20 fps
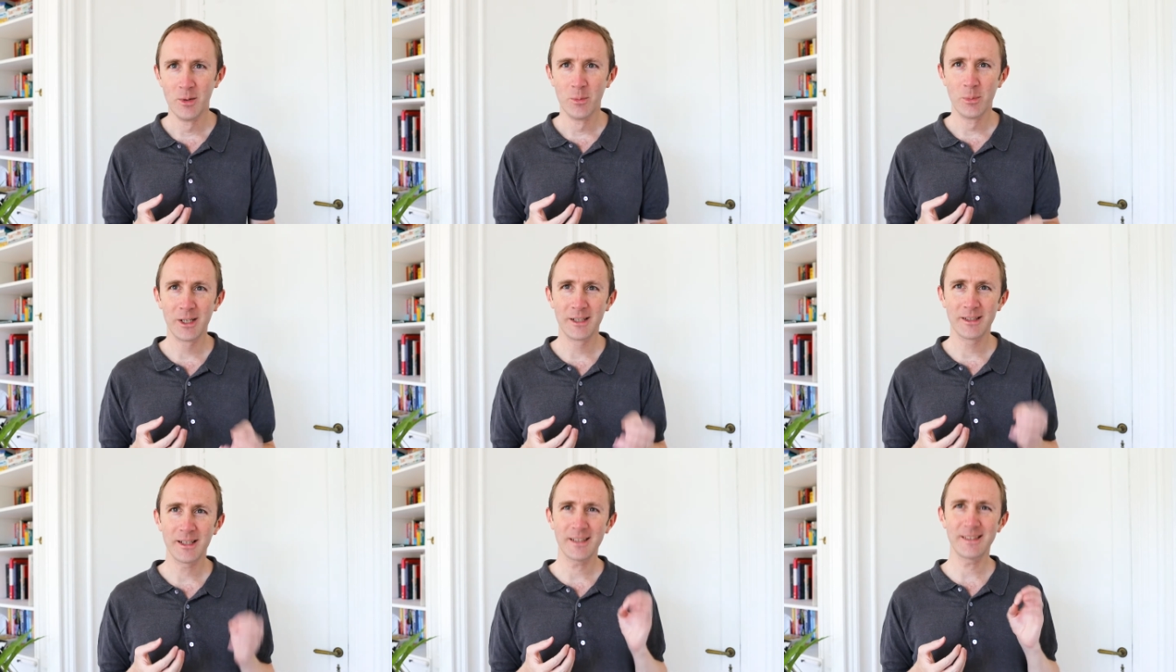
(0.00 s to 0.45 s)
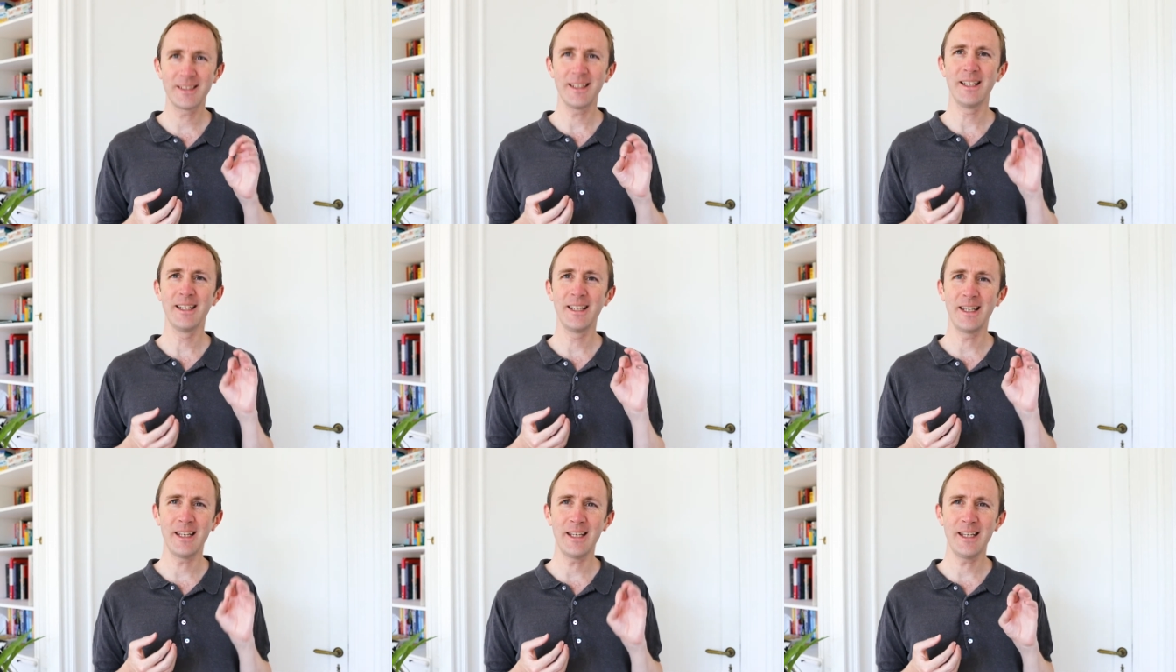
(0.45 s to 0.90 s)
But it's actually
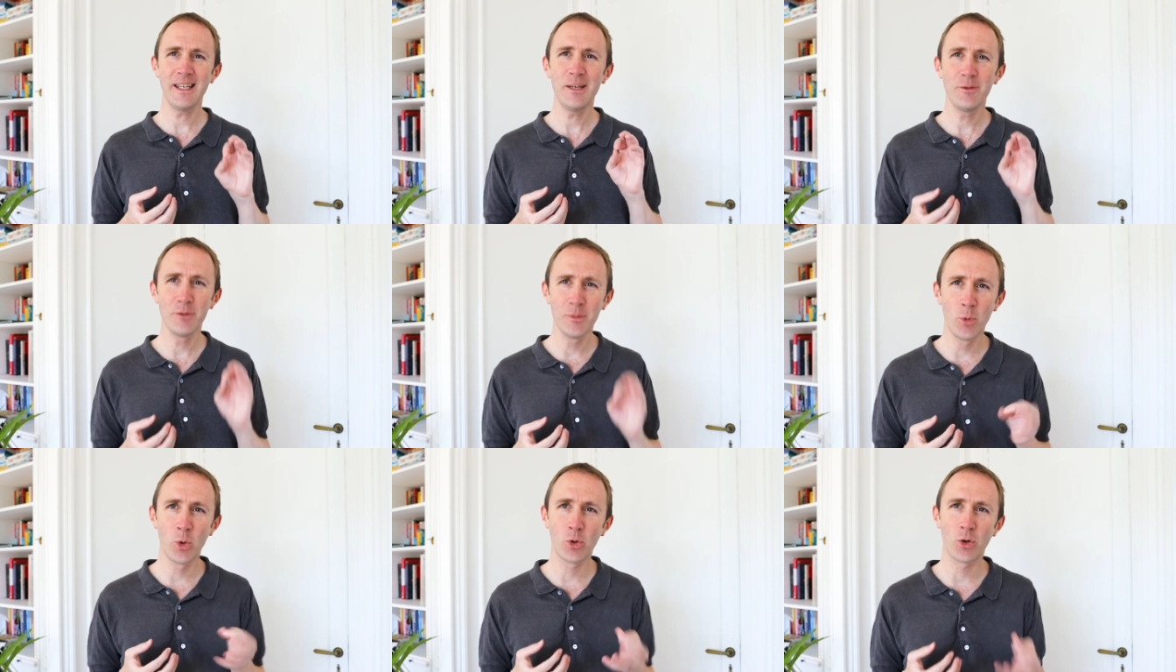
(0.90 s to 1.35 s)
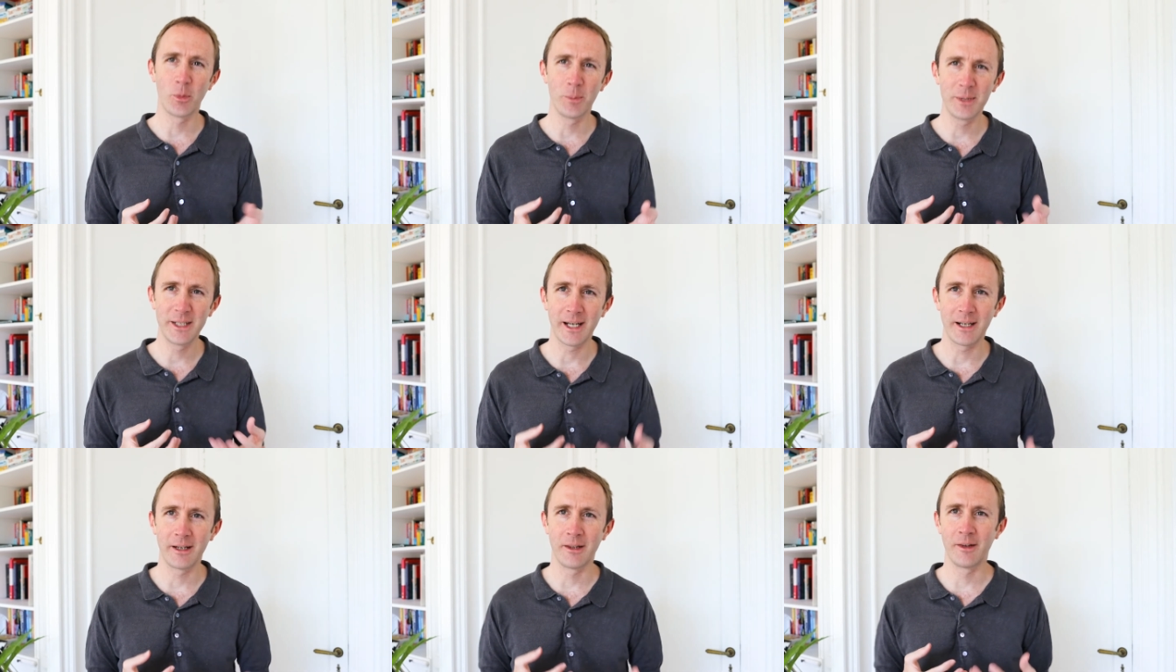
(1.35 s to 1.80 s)
an, even more
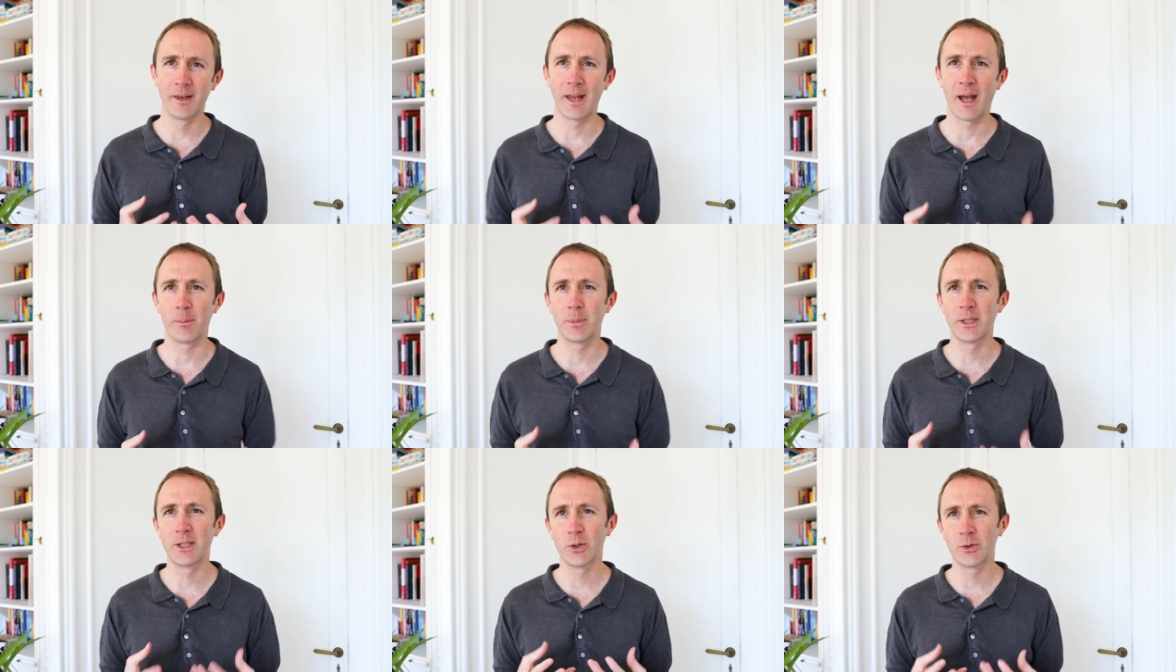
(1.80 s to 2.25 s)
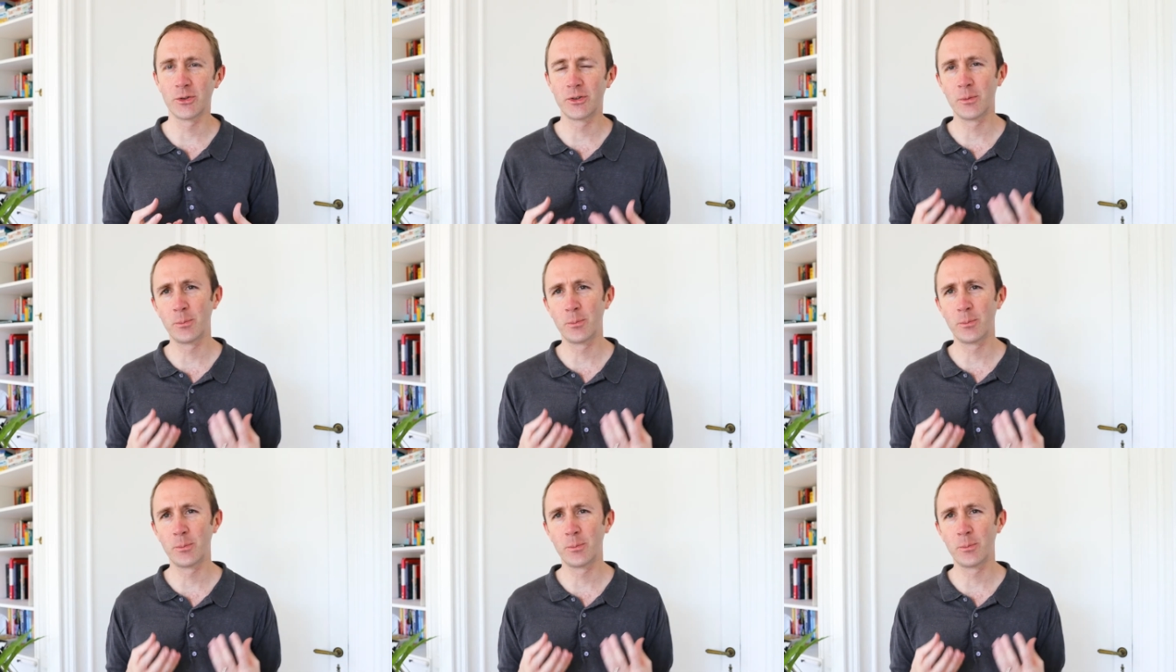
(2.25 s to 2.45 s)
complicated than that because